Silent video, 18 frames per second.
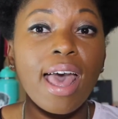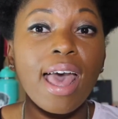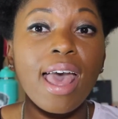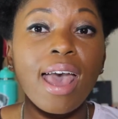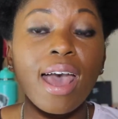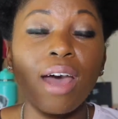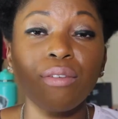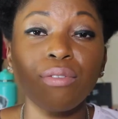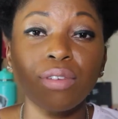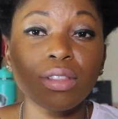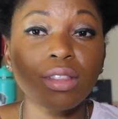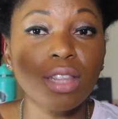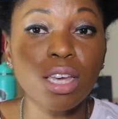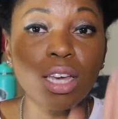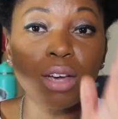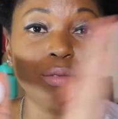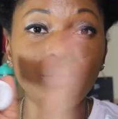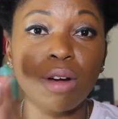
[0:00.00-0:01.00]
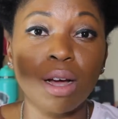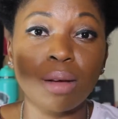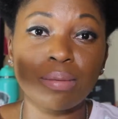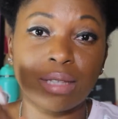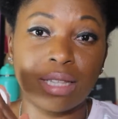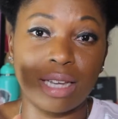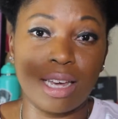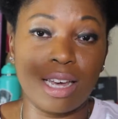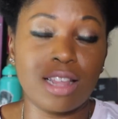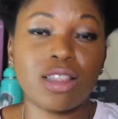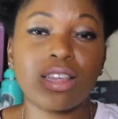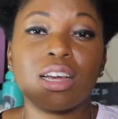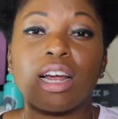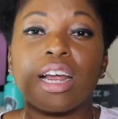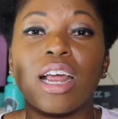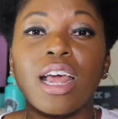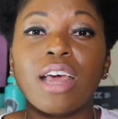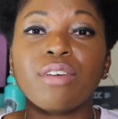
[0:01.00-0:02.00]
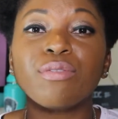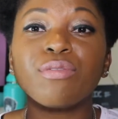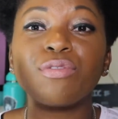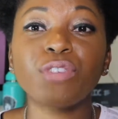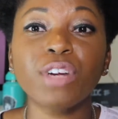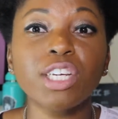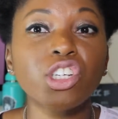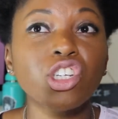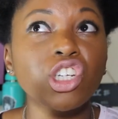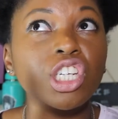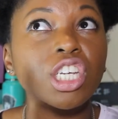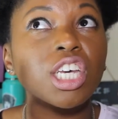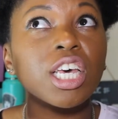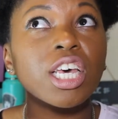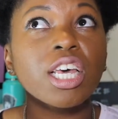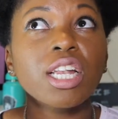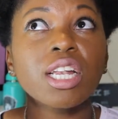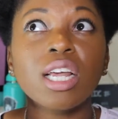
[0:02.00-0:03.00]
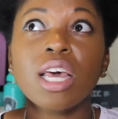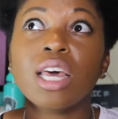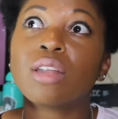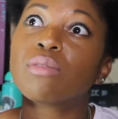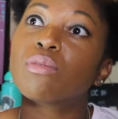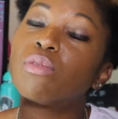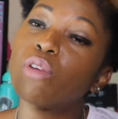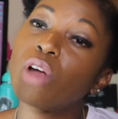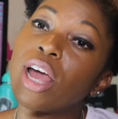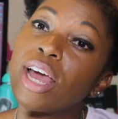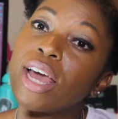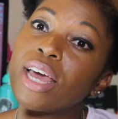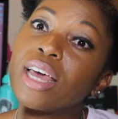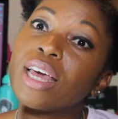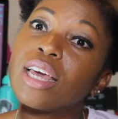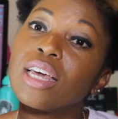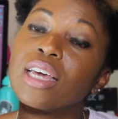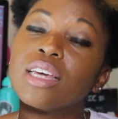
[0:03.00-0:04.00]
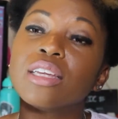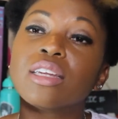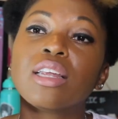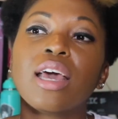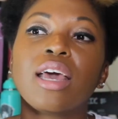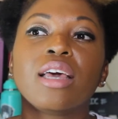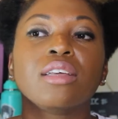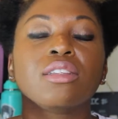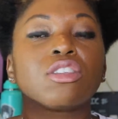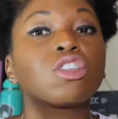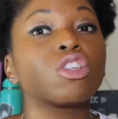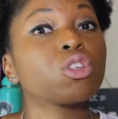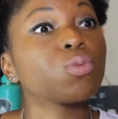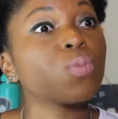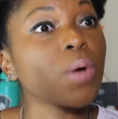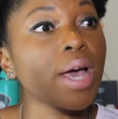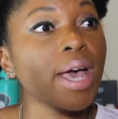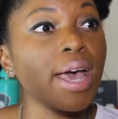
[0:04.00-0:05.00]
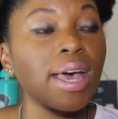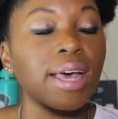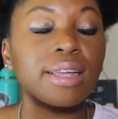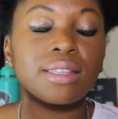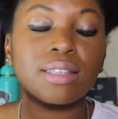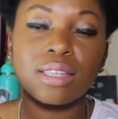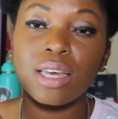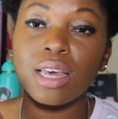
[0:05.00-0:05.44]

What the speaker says: Everything rubs together, and friction and rain and sweat